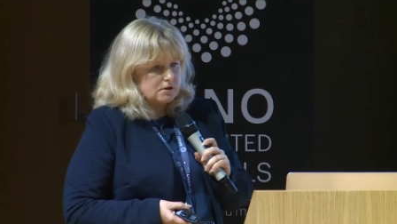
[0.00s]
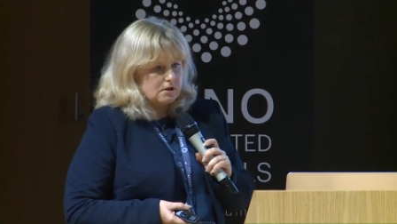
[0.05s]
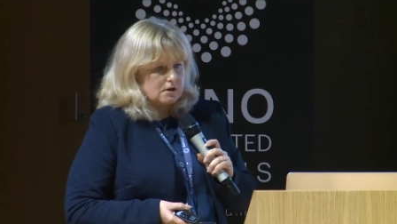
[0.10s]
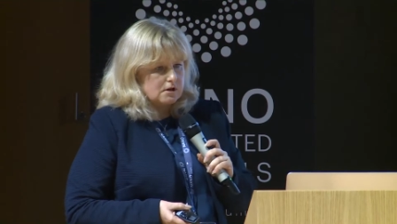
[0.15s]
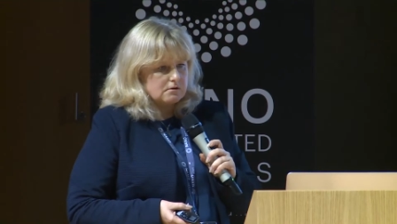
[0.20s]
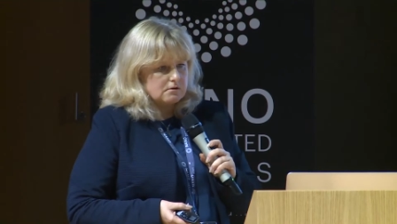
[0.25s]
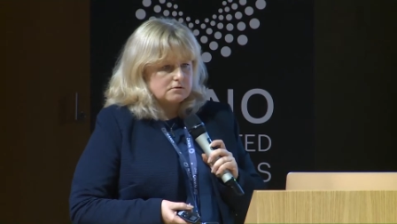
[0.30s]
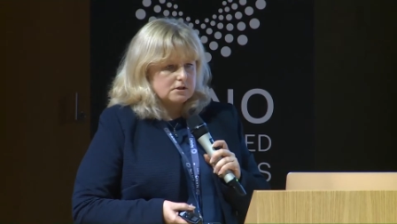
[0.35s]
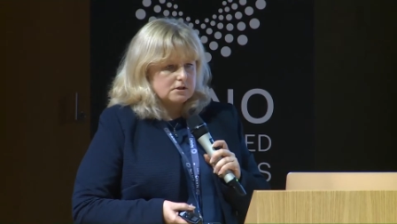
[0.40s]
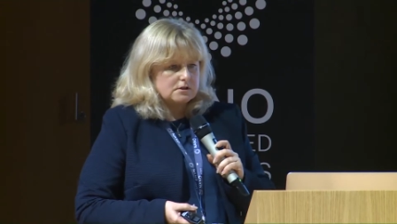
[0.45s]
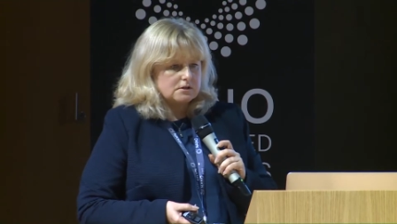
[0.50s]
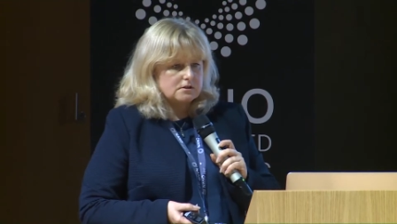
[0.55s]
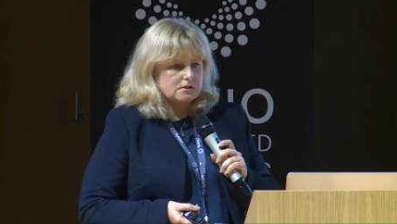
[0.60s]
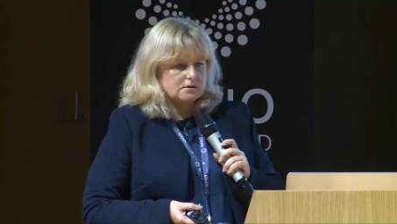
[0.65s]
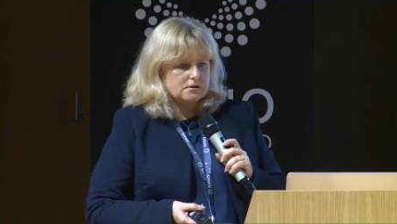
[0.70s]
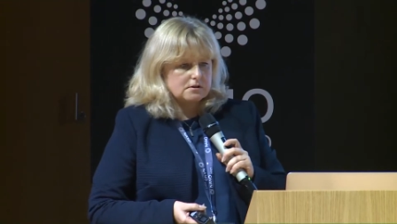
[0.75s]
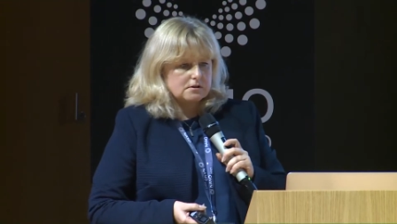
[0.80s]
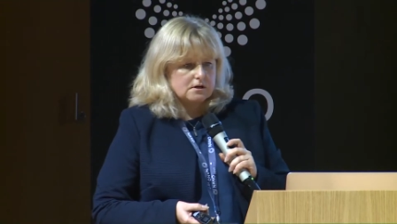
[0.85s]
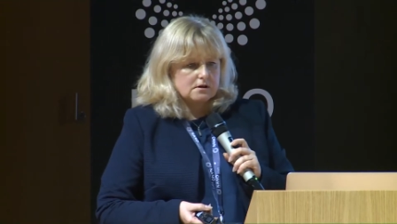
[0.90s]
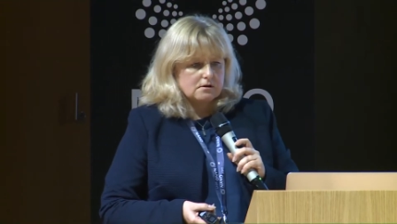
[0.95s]
we loaded
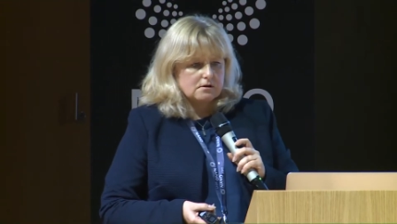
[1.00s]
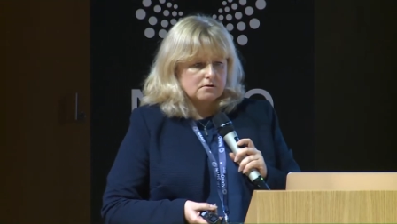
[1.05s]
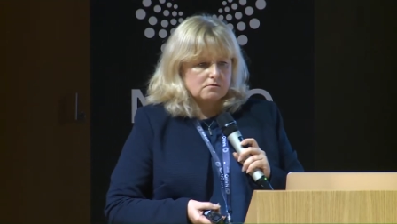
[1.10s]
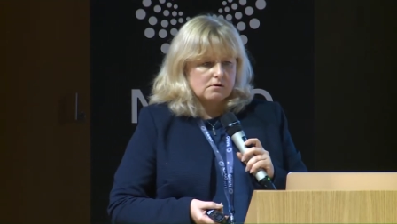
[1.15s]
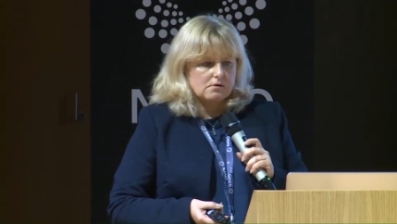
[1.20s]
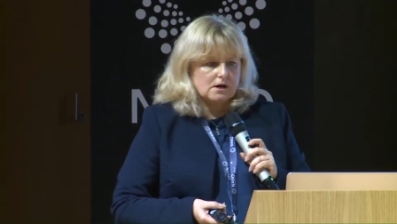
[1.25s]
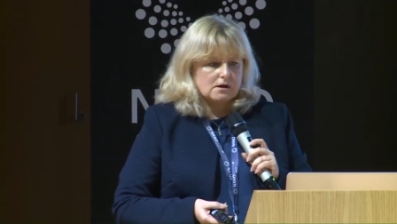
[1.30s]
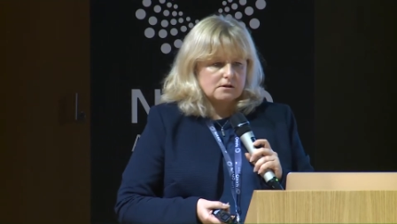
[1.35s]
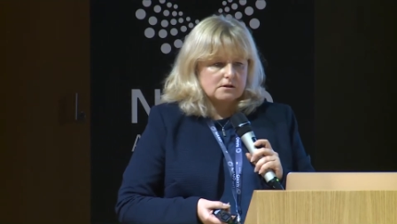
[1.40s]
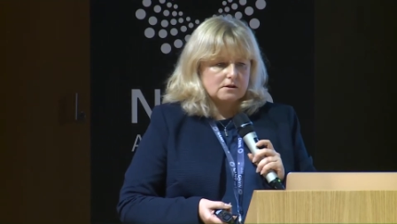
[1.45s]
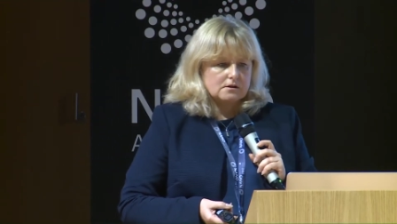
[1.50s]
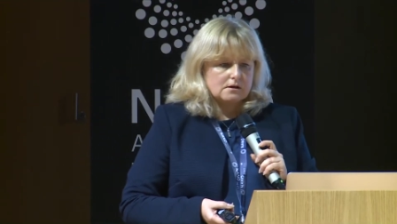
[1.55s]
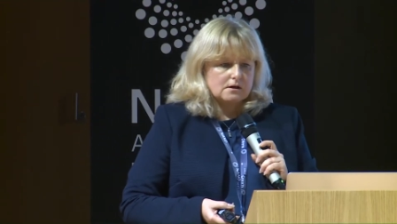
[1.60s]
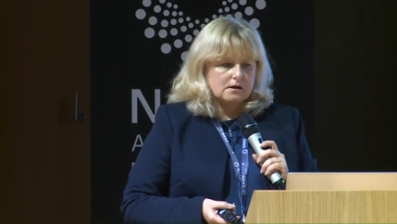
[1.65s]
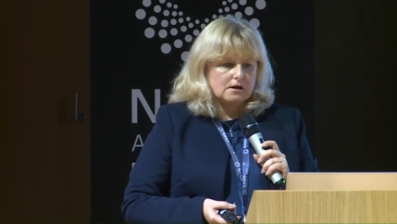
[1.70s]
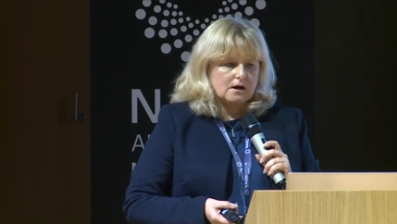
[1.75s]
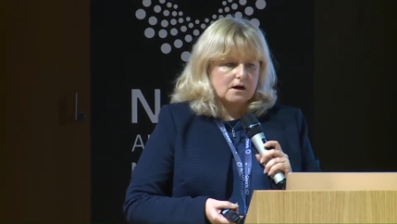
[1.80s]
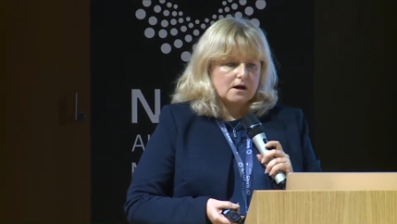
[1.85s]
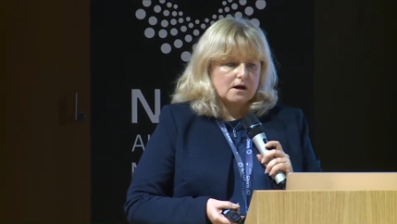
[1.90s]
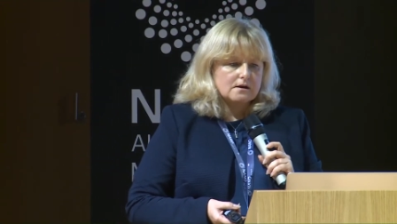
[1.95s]
uh, quite
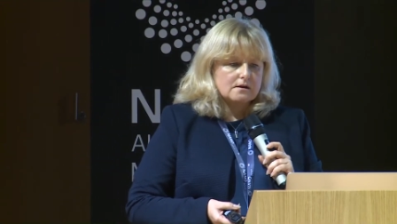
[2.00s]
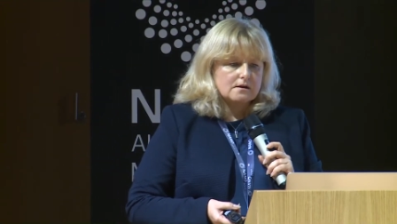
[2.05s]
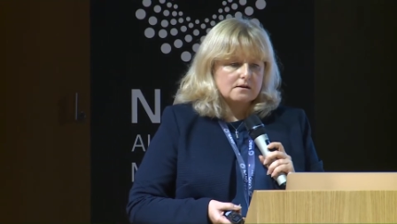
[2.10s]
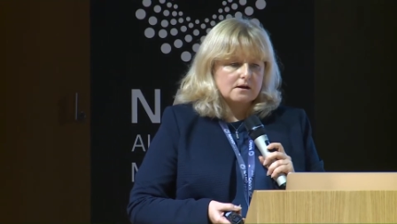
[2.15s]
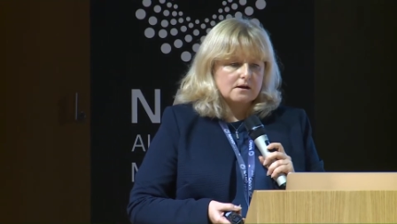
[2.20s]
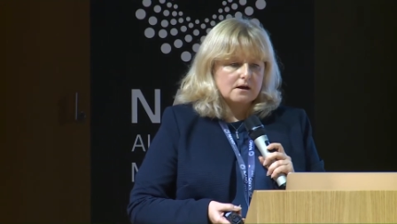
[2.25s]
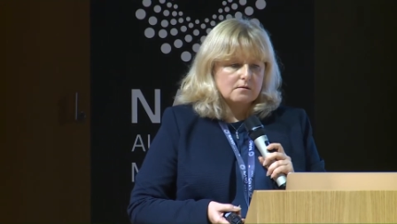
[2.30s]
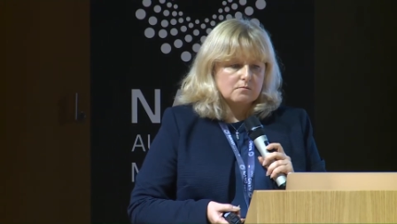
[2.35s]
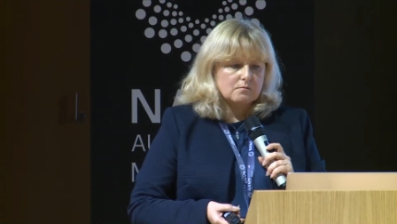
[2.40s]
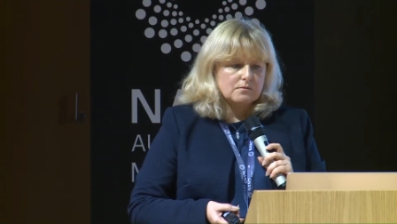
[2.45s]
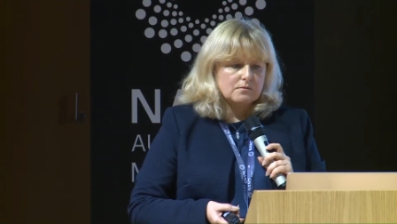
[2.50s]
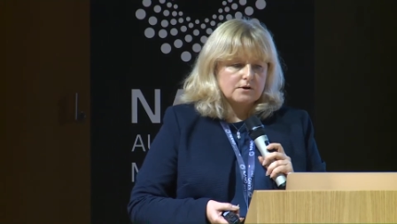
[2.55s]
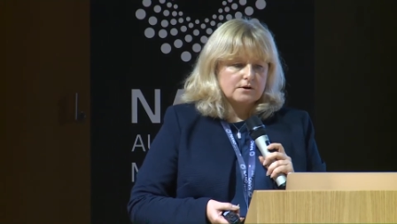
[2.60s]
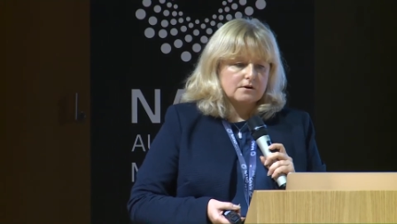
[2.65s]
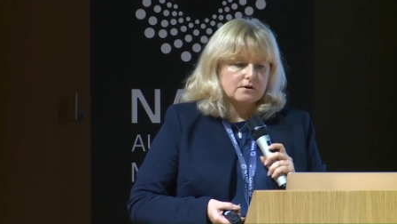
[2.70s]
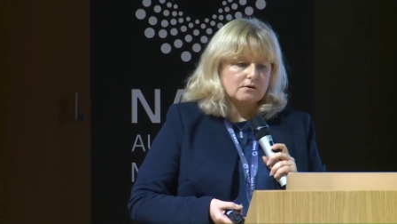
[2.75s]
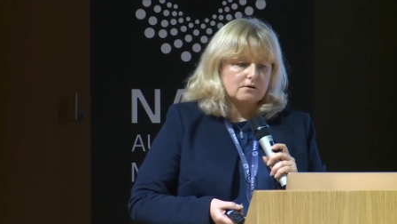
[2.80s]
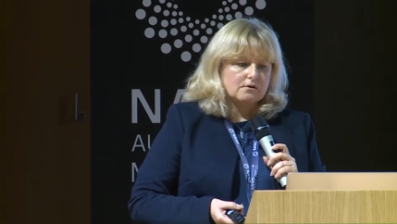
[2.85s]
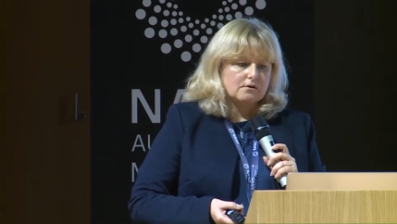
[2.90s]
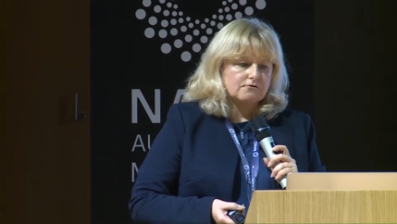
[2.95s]
high
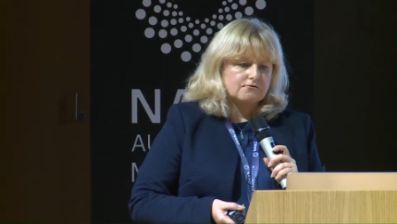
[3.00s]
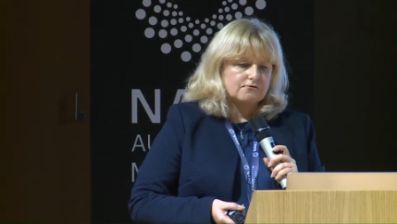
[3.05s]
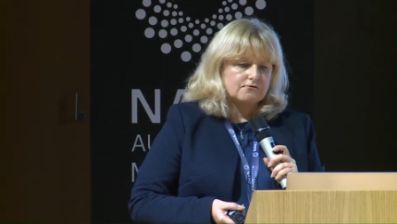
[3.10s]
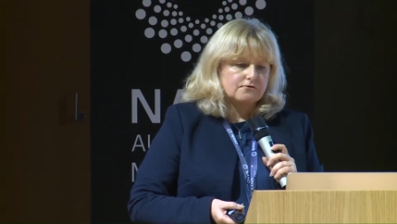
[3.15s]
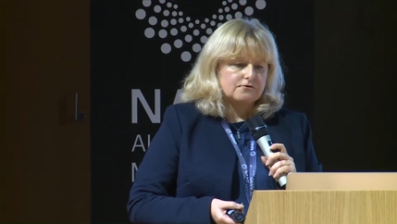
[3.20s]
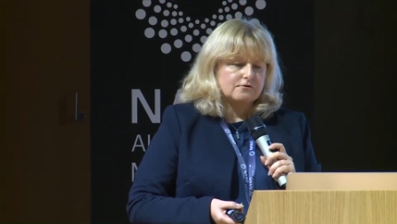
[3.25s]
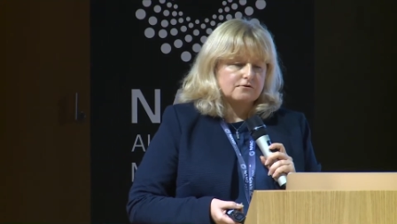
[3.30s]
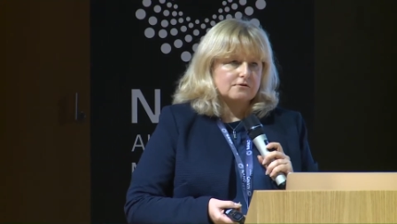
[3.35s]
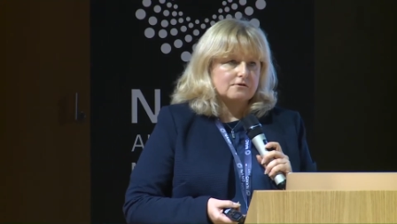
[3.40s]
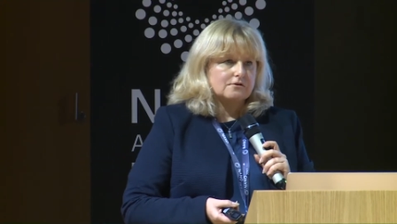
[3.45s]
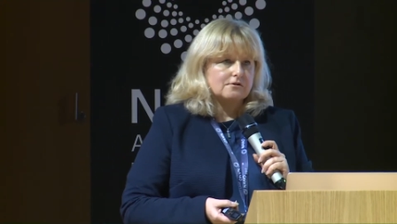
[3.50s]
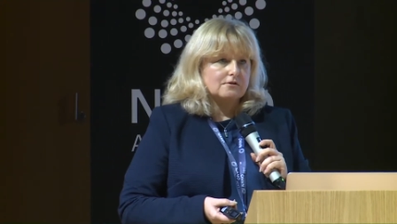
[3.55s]
number of, uh,